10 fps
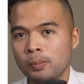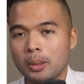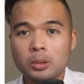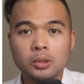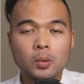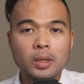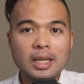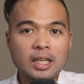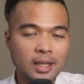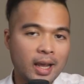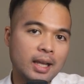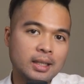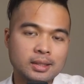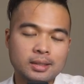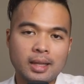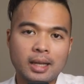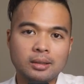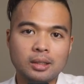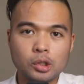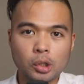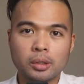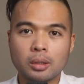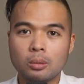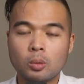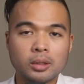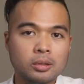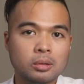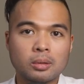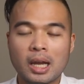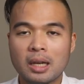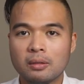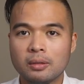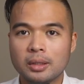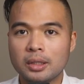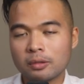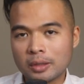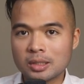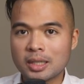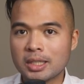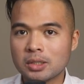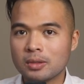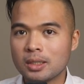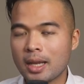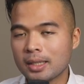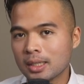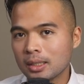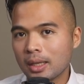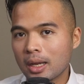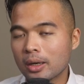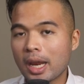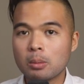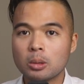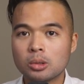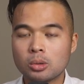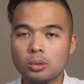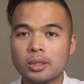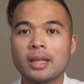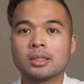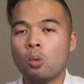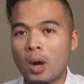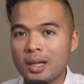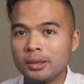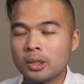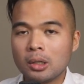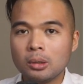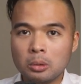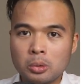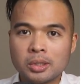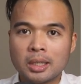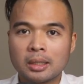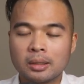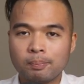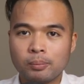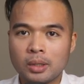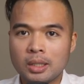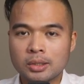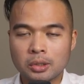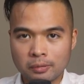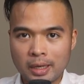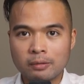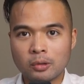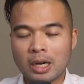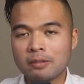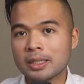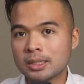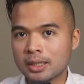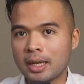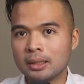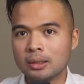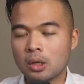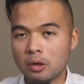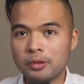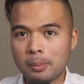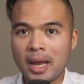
But also in case that the journal wants to have a different slice of the data, they are able to do that while not losing the sort of infographic style of the